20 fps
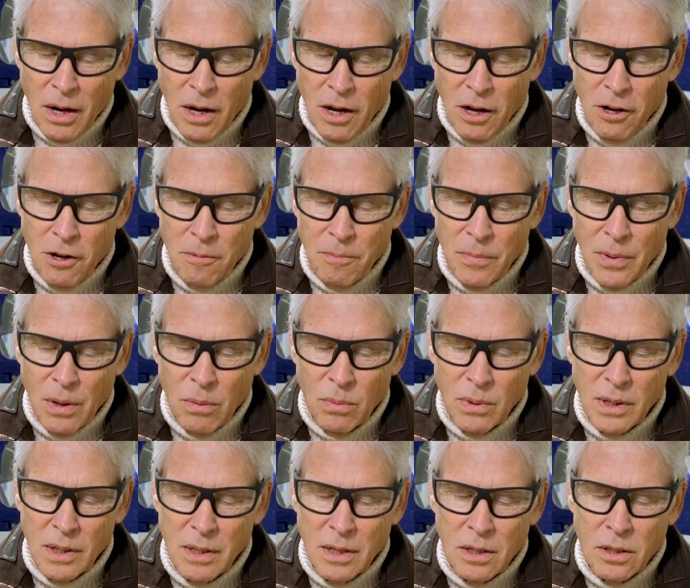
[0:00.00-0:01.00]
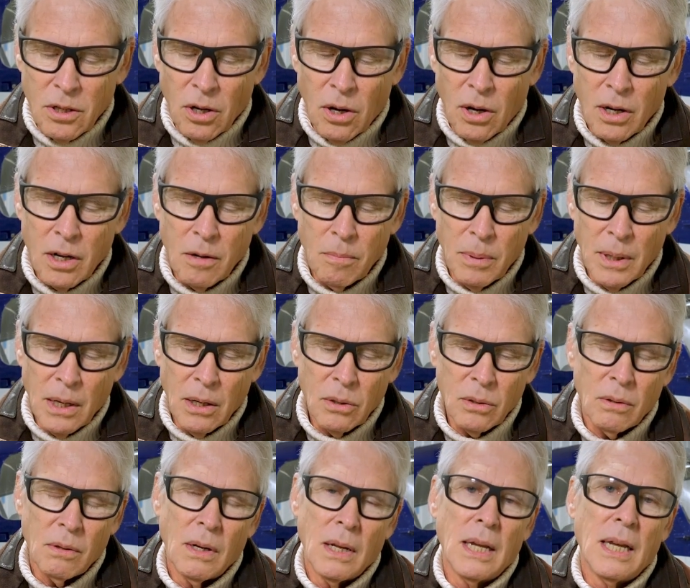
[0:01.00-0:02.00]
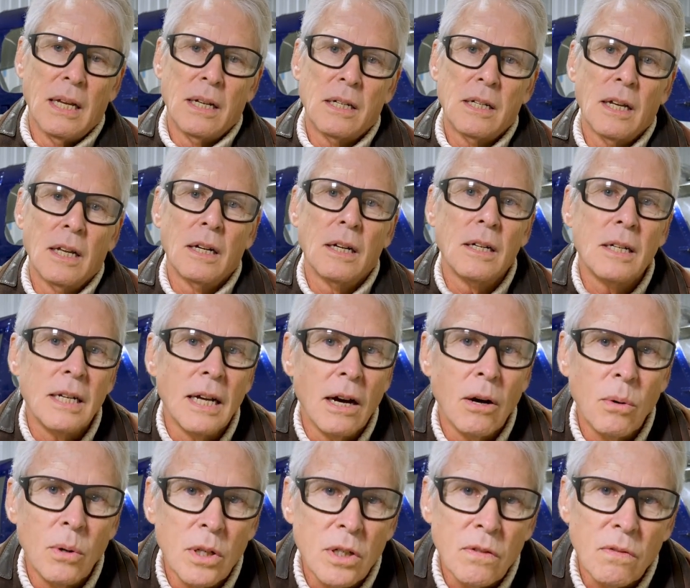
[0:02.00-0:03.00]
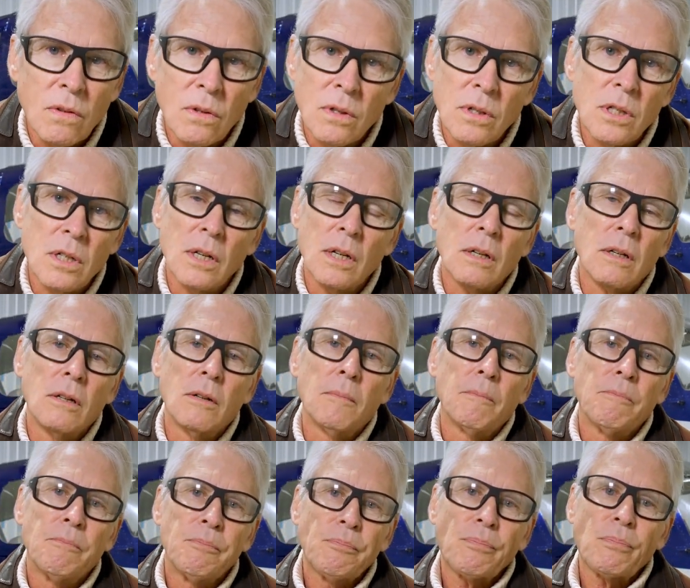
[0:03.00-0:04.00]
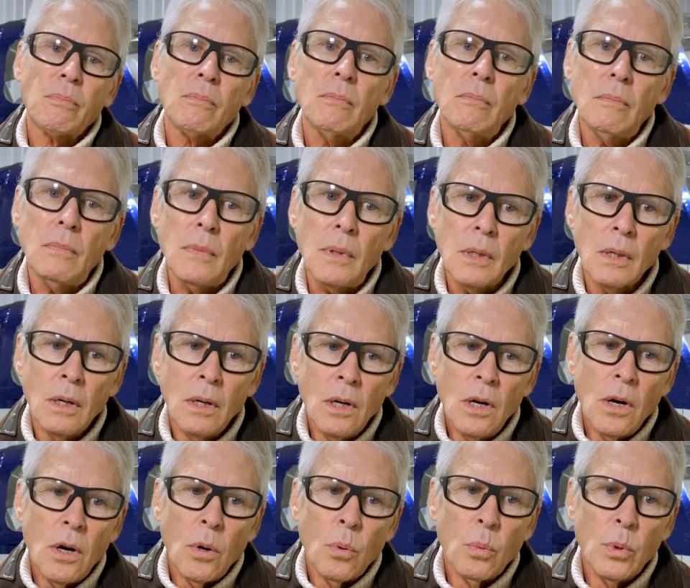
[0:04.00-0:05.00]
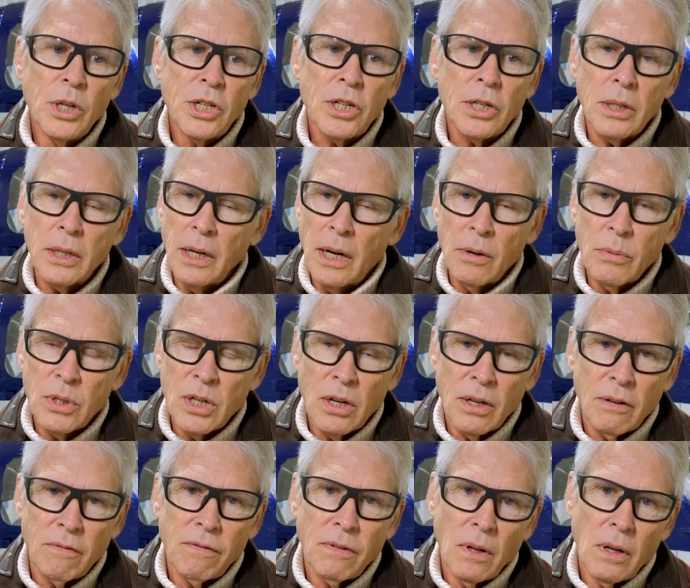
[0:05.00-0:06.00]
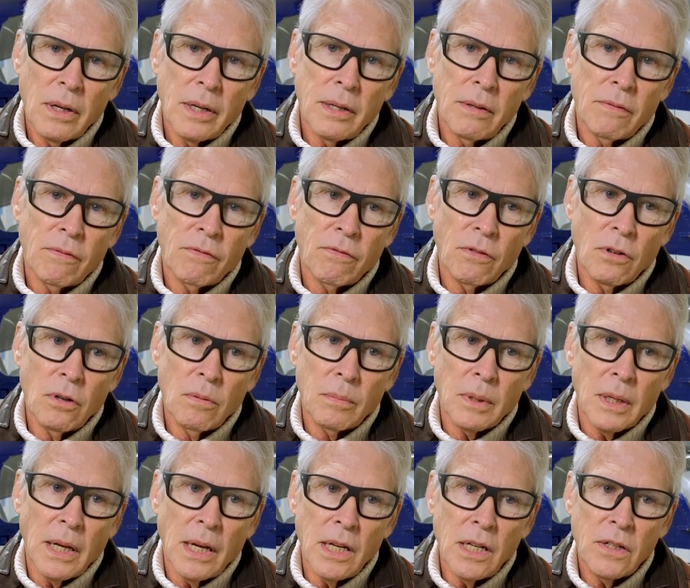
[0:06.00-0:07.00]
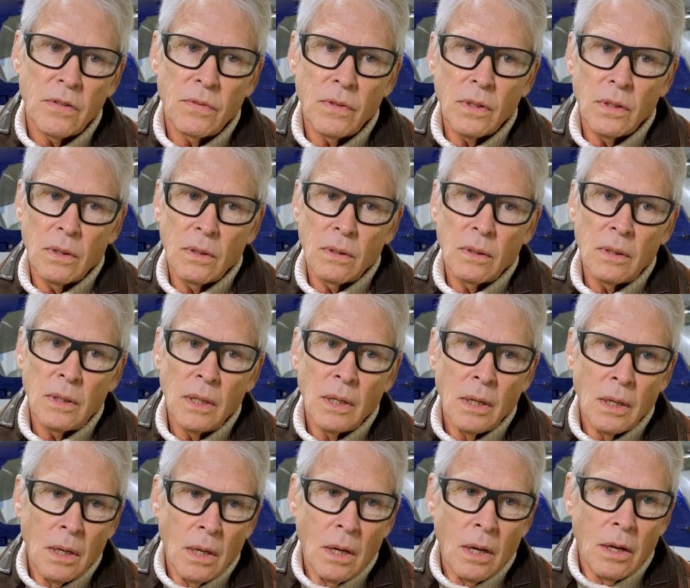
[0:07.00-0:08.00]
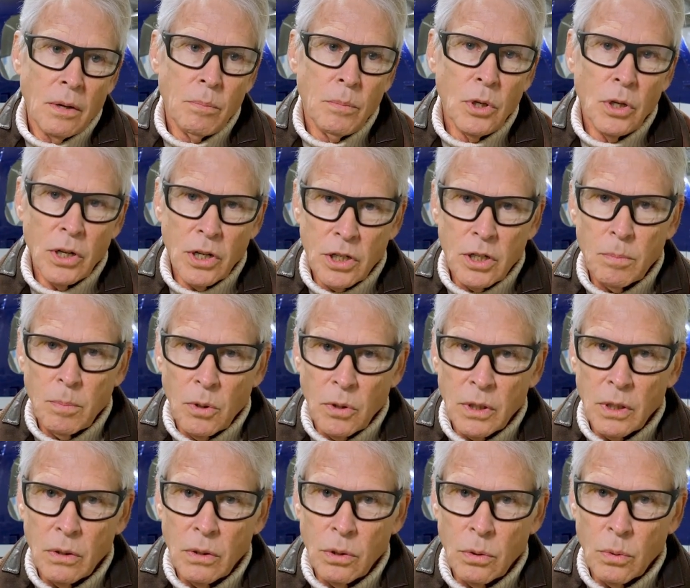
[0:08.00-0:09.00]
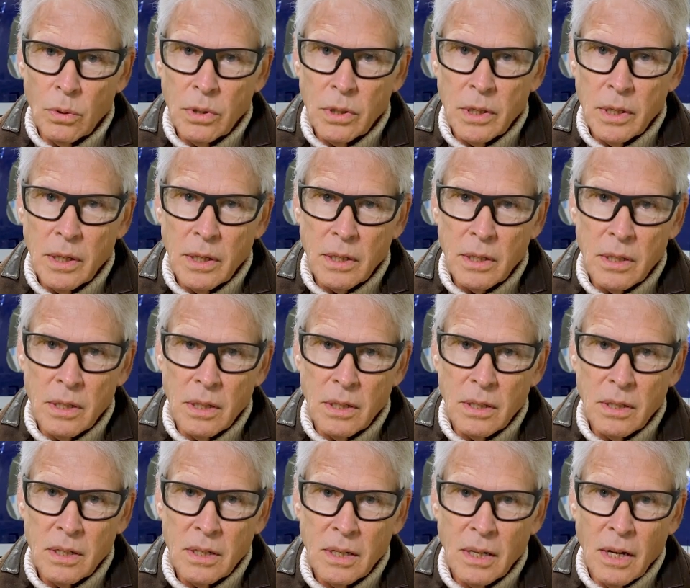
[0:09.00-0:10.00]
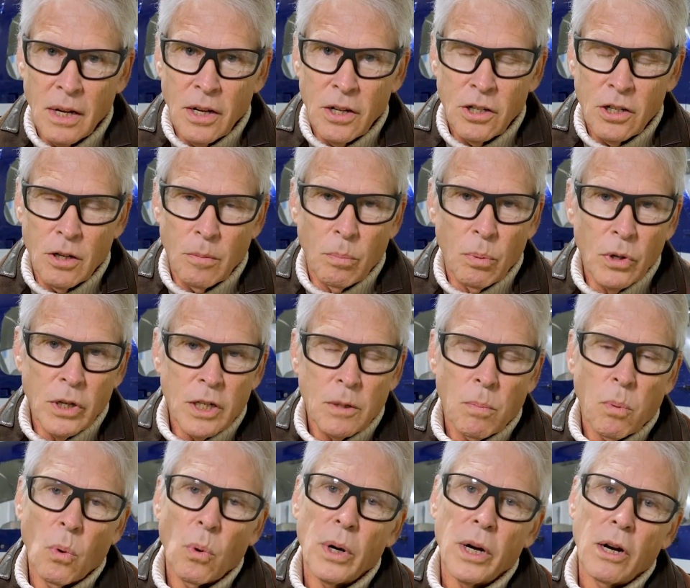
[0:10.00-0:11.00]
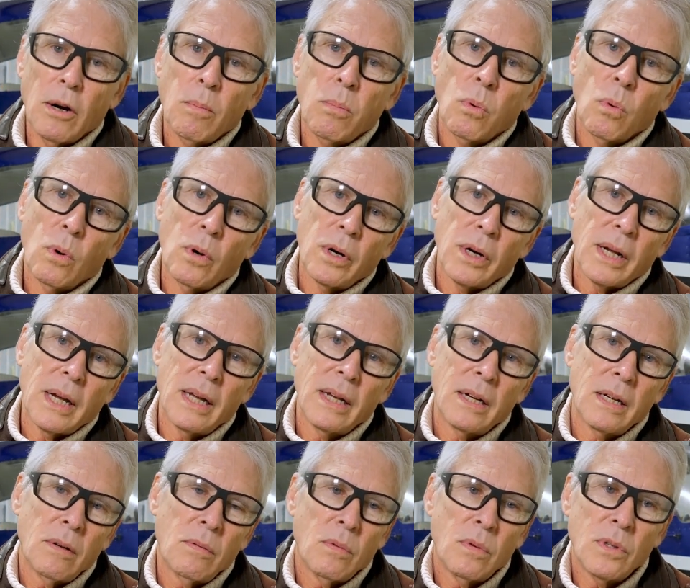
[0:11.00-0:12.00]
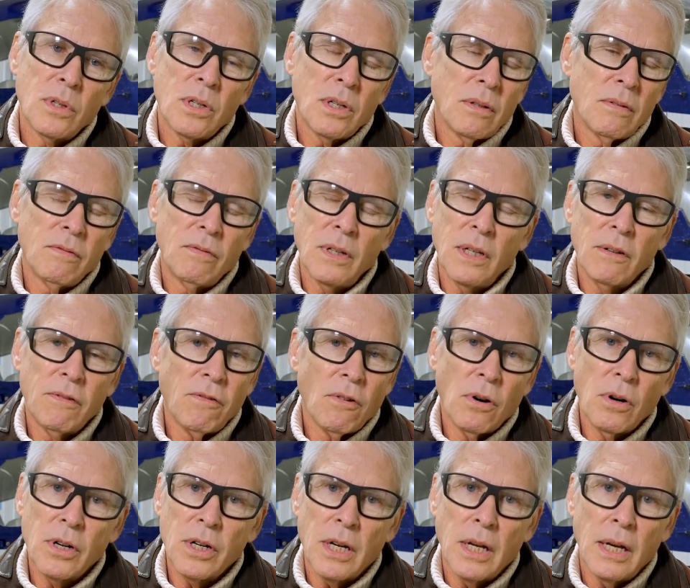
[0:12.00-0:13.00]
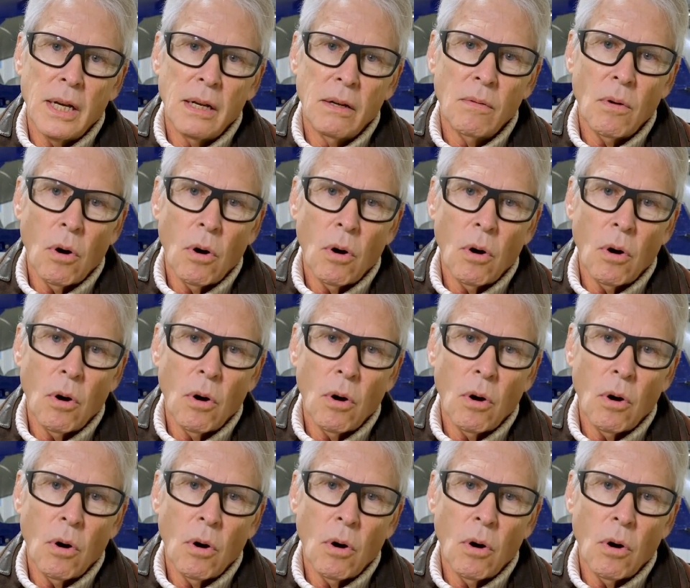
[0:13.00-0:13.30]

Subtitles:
I wanted to talk about antenna towers for a second. Recently, I was on a flight from Gainesville Municipal here in North Texas to Bridgeport Airport, and it was a VFR day,